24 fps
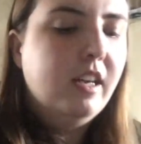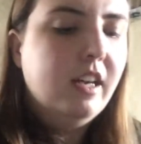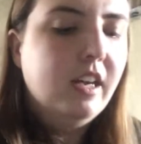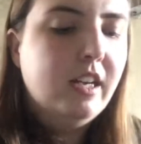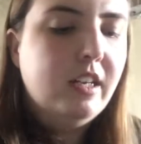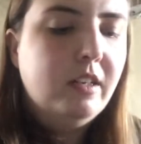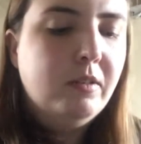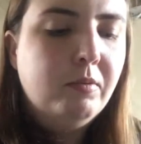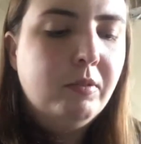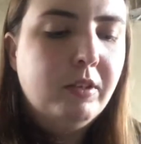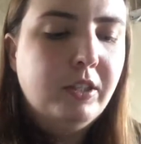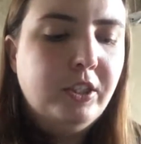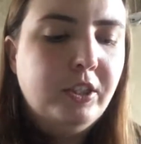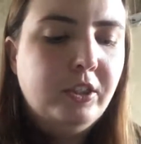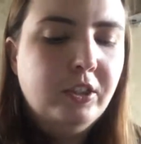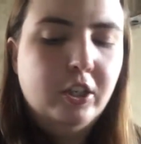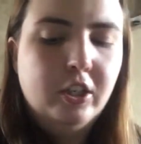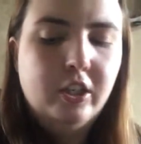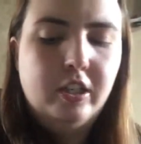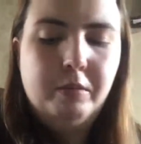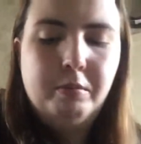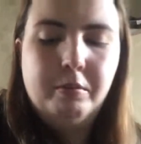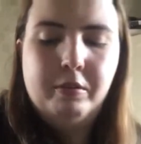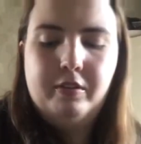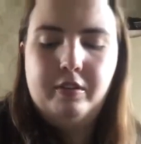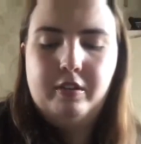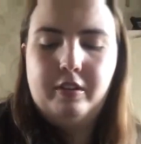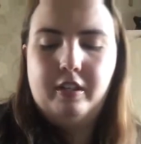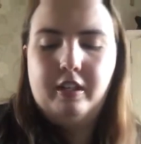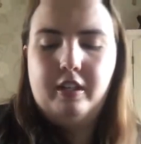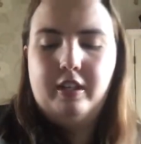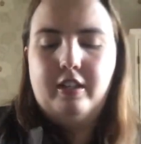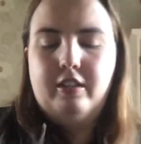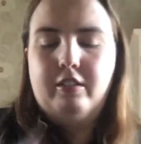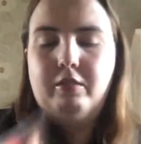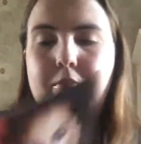And when you open
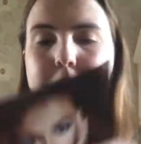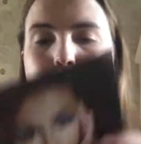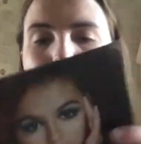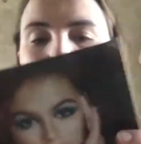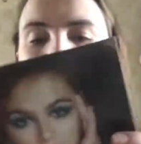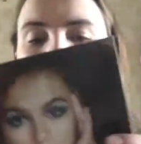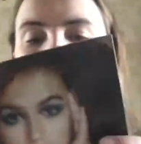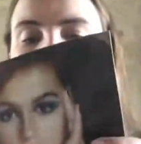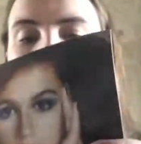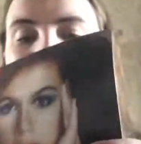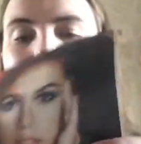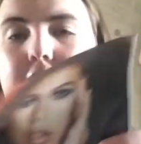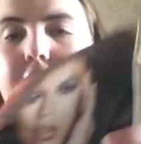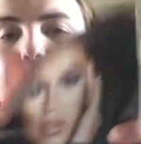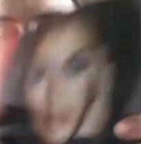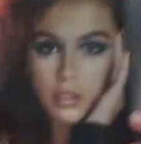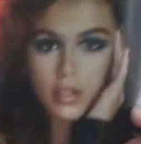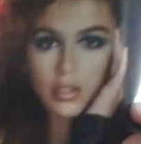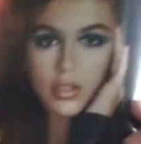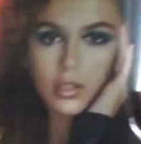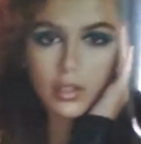the little booklet,